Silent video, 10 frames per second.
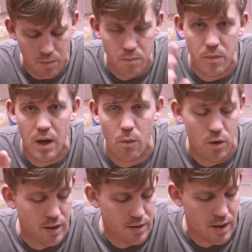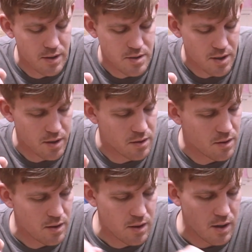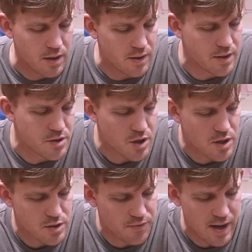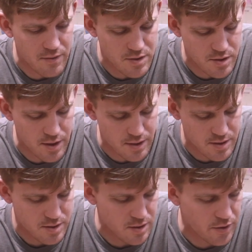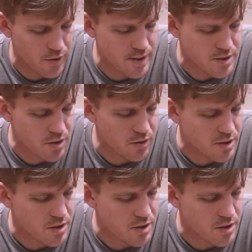yeah, we'll look at that in a second. And then jars 5 and 6, the grain still looks